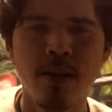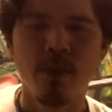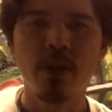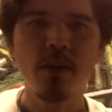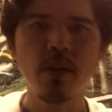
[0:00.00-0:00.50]

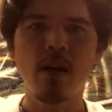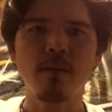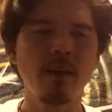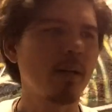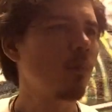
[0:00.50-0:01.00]
But there are,
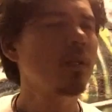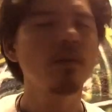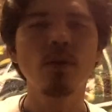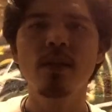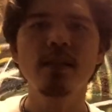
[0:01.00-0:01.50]
like, when you
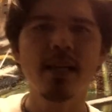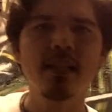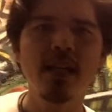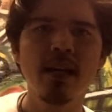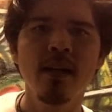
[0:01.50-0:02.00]
learn a
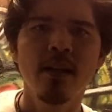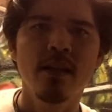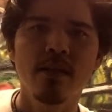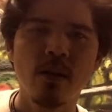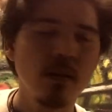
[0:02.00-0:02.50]
technique,
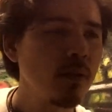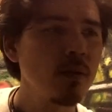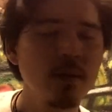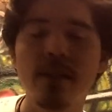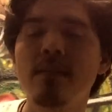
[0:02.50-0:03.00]
there are
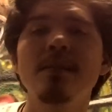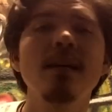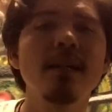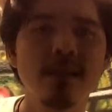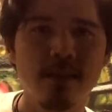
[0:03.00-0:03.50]
literally
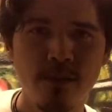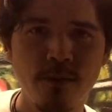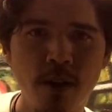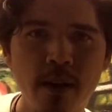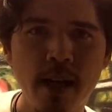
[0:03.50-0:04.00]
dozens of
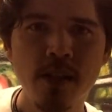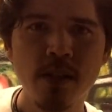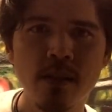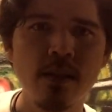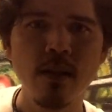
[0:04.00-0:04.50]

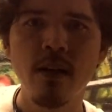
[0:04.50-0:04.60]
variations